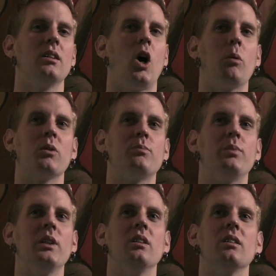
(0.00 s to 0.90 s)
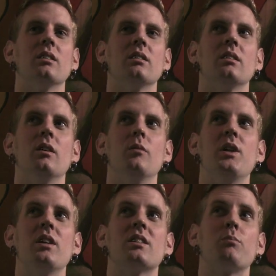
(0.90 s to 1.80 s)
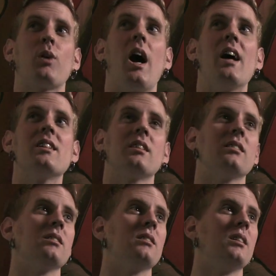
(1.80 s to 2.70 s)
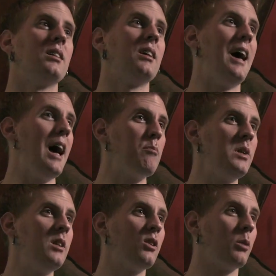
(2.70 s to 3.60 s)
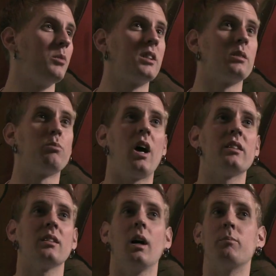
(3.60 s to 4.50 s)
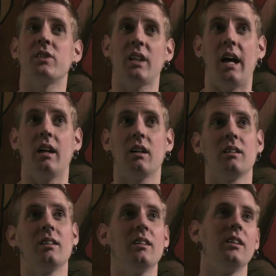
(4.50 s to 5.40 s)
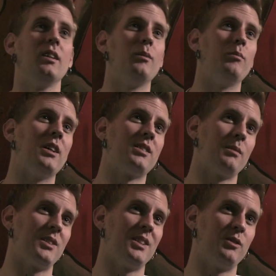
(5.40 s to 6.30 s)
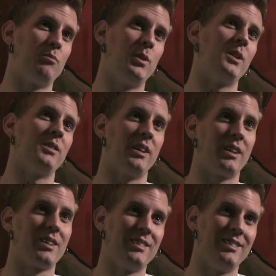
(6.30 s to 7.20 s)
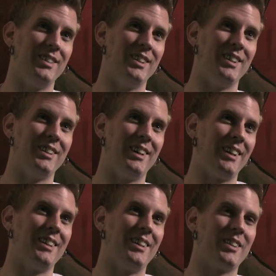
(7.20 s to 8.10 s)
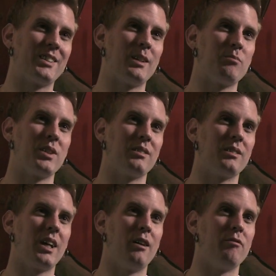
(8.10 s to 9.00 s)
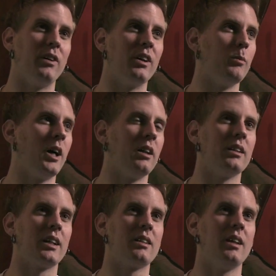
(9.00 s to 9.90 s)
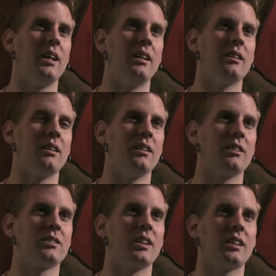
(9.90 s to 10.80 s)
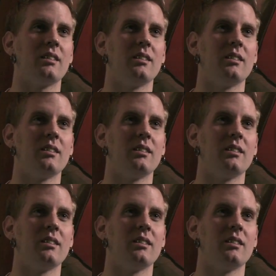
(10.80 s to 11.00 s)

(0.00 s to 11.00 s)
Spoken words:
almost being surprised and happy or being surprised and upset by something that you've put in there. You know, I don't know. There's something kind of fun about like and there's like